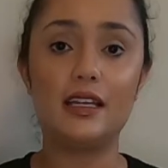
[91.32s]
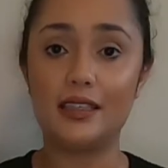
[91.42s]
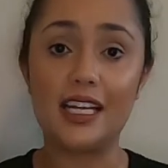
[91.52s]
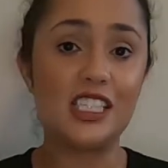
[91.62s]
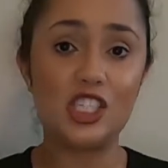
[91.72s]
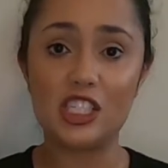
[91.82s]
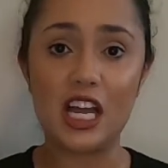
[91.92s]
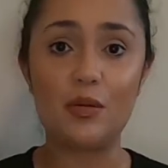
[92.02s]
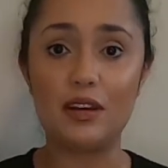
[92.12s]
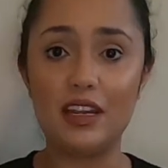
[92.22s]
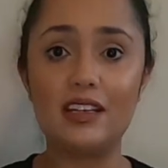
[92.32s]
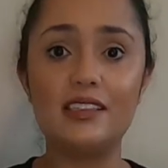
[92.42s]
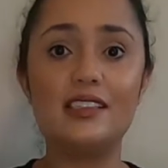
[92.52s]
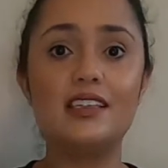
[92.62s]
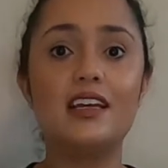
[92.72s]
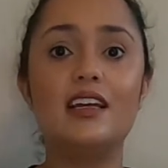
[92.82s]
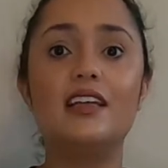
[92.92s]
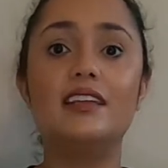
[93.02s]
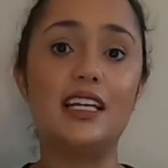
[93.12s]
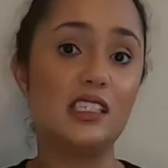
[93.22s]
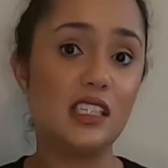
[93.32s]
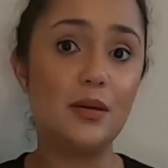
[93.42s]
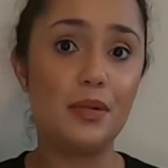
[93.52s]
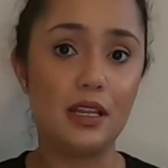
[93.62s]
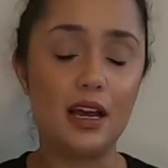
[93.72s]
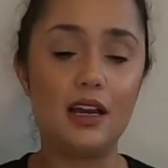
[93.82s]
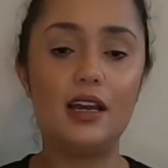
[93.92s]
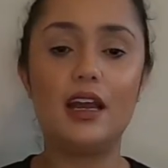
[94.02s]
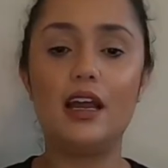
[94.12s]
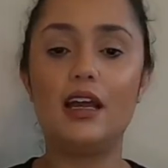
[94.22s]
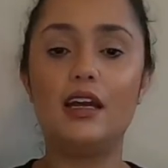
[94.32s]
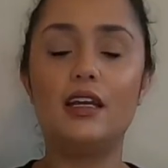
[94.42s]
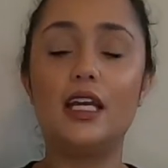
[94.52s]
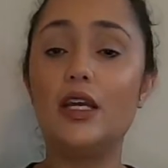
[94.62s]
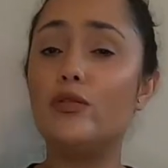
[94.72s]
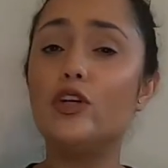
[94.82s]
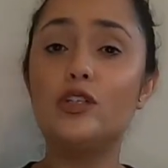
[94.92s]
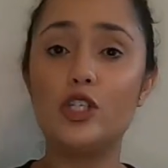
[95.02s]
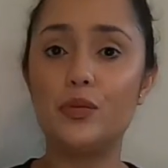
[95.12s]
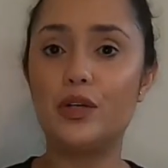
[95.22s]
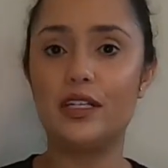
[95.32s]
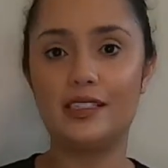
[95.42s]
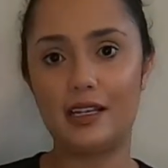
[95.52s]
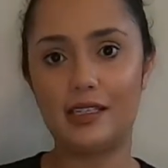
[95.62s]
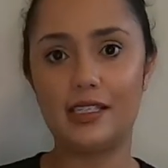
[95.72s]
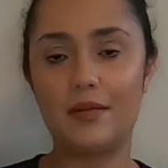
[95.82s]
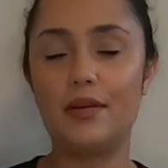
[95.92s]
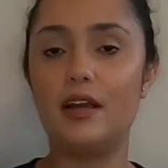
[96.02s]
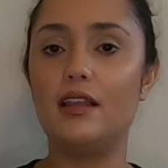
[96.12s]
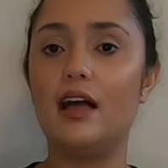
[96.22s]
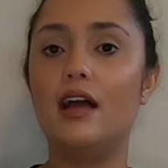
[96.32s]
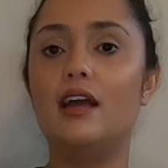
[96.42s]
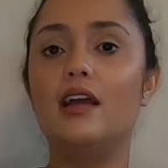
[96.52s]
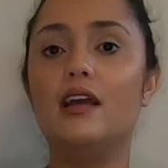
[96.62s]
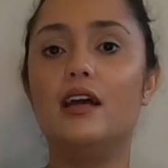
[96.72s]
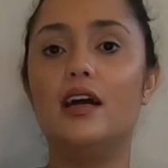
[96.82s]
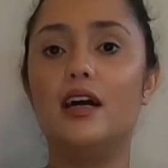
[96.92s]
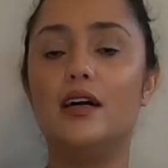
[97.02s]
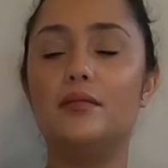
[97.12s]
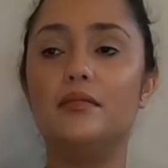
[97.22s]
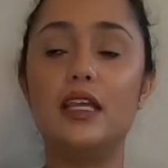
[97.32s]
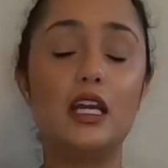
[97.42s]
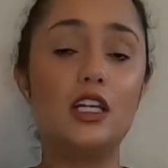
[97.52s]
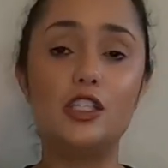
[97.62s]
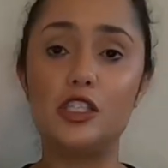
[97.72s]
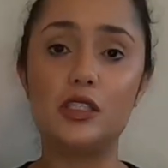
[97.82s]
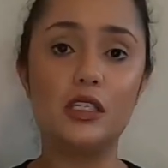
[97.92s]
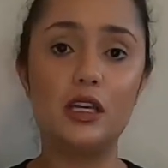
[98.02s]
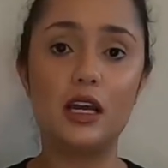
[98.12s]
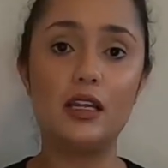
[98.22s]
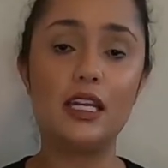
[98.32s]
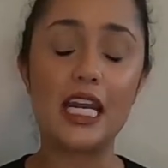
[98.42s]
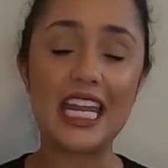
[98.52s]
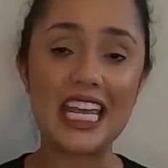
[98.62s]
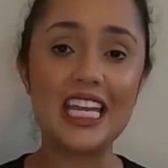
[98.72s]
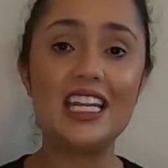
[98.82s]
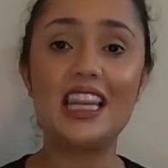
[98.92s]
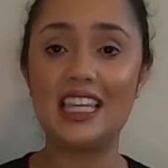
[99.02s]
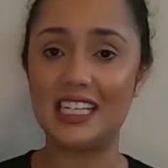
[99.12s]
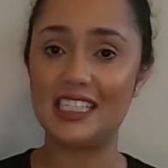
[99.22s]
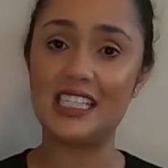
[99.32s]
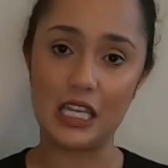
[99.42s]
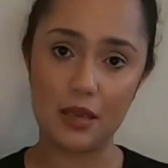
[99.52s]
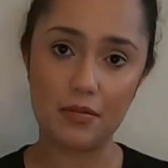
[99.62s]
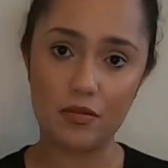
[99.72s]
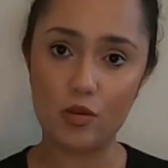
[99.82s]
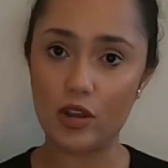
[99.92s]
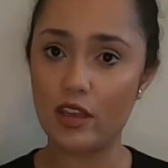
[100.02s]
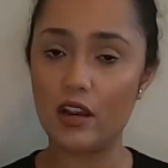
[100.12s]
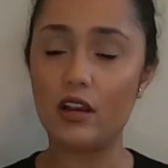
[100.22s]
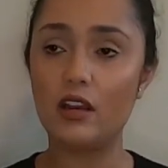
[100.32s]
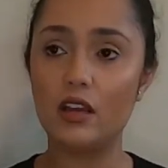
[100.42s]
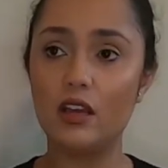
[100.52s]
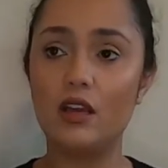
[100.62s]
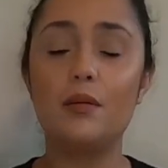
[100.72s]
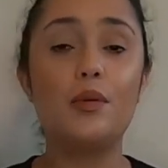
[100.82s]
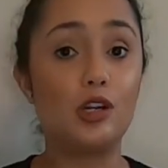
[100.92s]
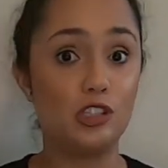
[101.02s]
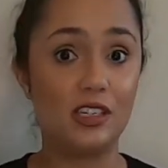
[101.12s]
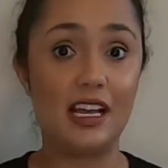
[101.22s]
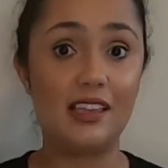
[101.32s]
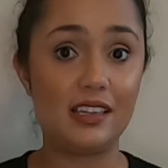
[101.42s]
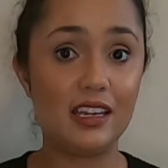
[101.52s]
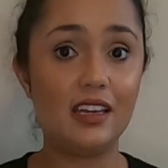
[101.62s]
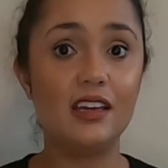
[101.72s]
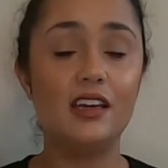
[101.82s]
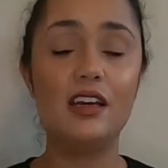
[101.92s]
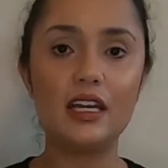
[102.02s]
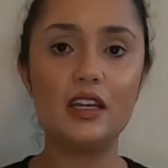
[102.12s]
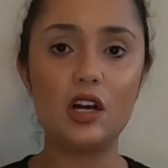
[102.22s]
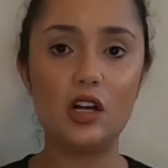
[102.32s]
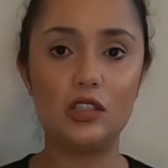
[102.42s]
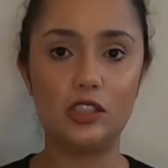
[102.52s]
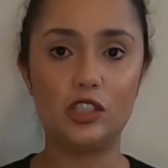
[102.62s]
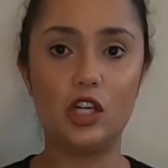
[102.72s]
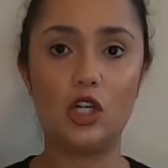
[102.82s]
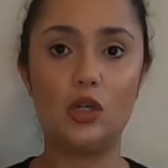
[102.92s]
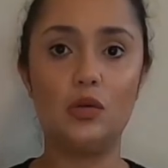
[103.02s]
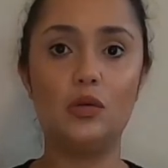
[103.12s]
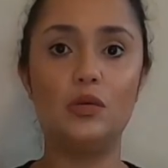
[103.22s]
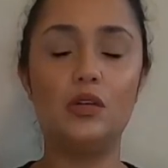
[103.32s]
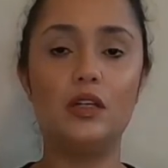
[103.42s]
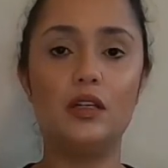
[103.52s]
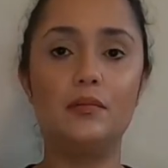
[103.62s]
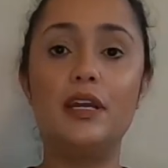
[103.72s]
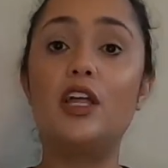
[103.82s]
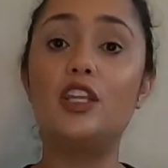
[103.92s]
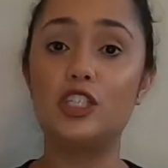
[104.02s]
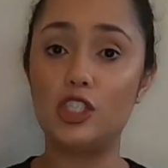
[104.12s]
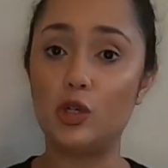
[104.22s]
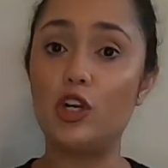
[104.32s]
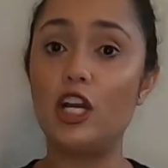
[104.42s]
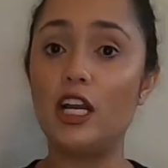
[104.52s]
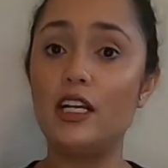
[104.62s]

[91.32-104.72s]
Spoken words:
that's just how it is. They sleep a lot. If your newborn is not sleeping a lot, they could just need less sleep for their personality. They can also be on the shorter